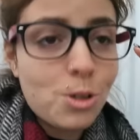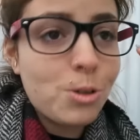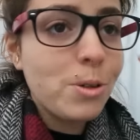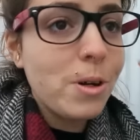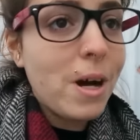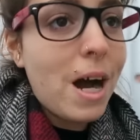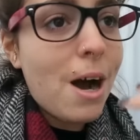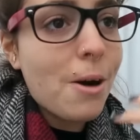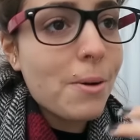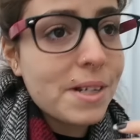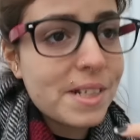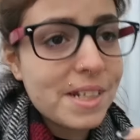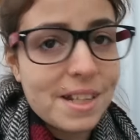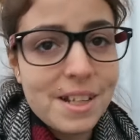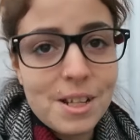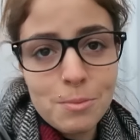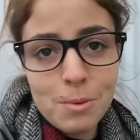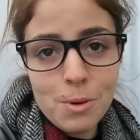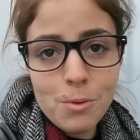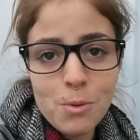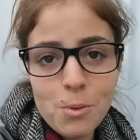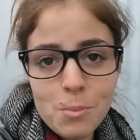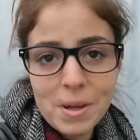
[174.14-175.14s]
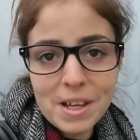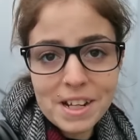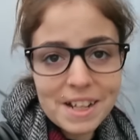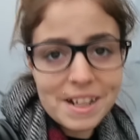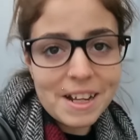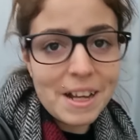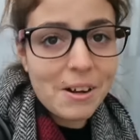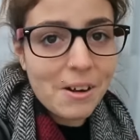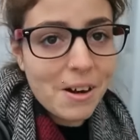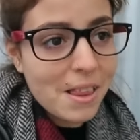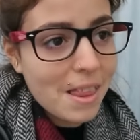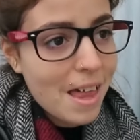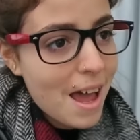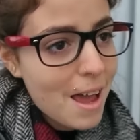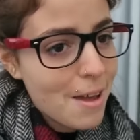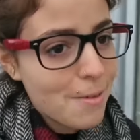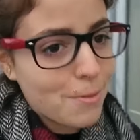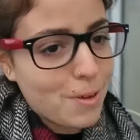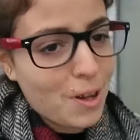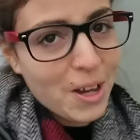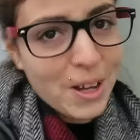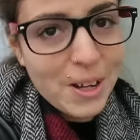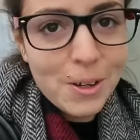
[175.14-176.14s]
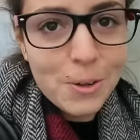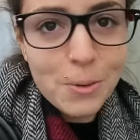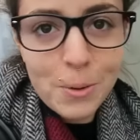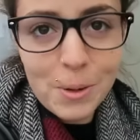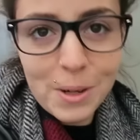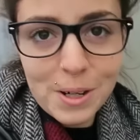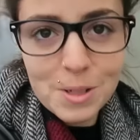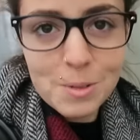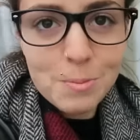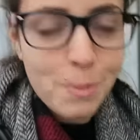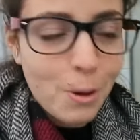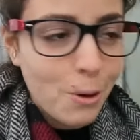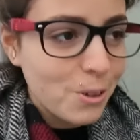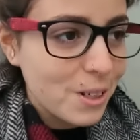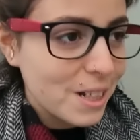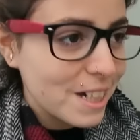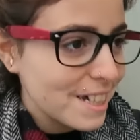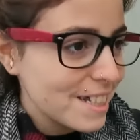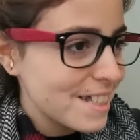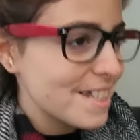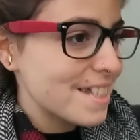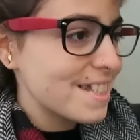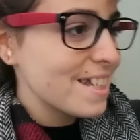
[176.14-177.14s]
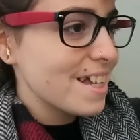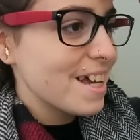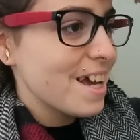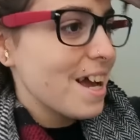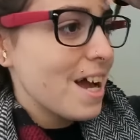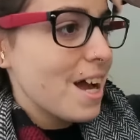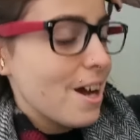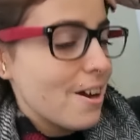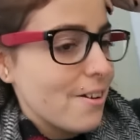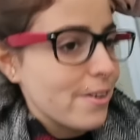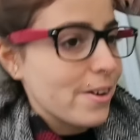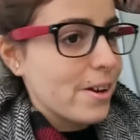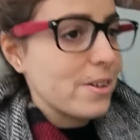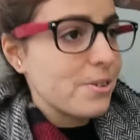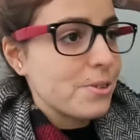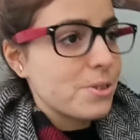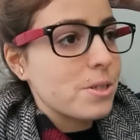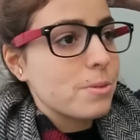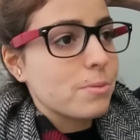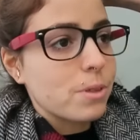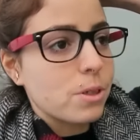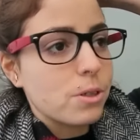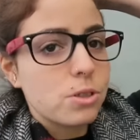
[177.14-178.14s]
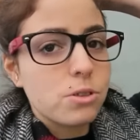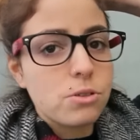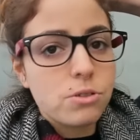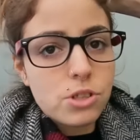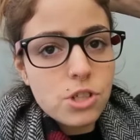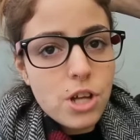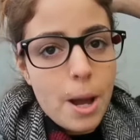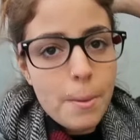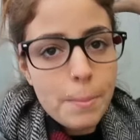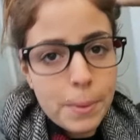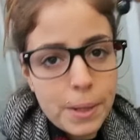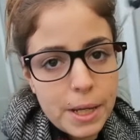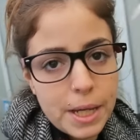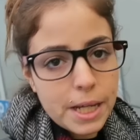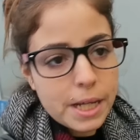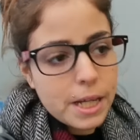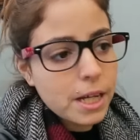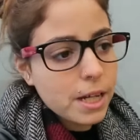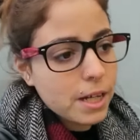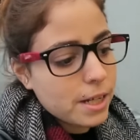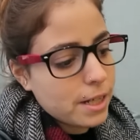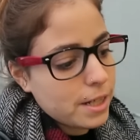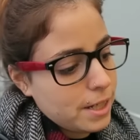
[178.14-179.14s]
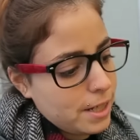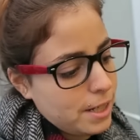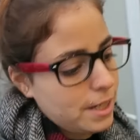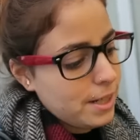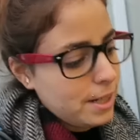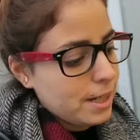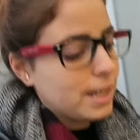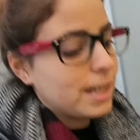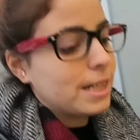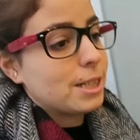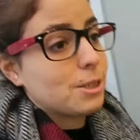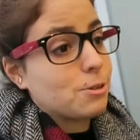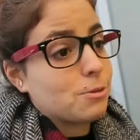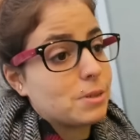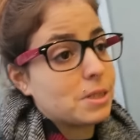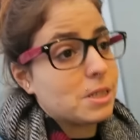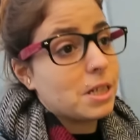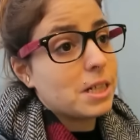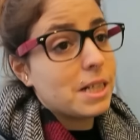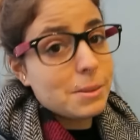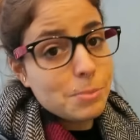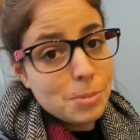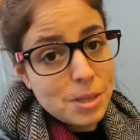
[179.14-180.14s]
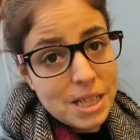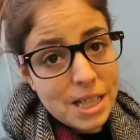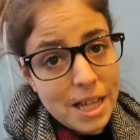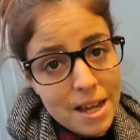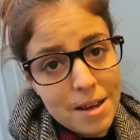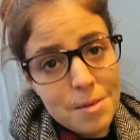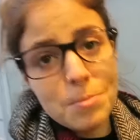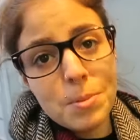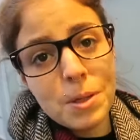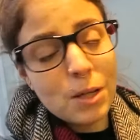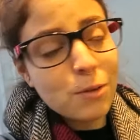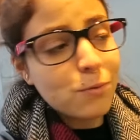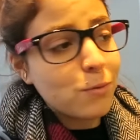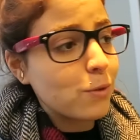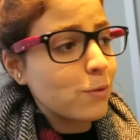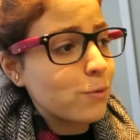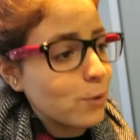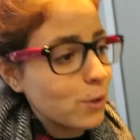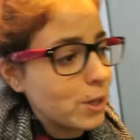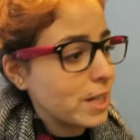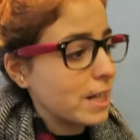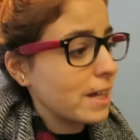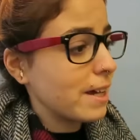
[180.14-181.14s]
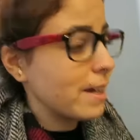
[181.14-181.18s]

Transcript: Don't know how we did it, but we made it here alive. We're at bonus. We're gonna do some grocery shopping because we're gonna be camping for four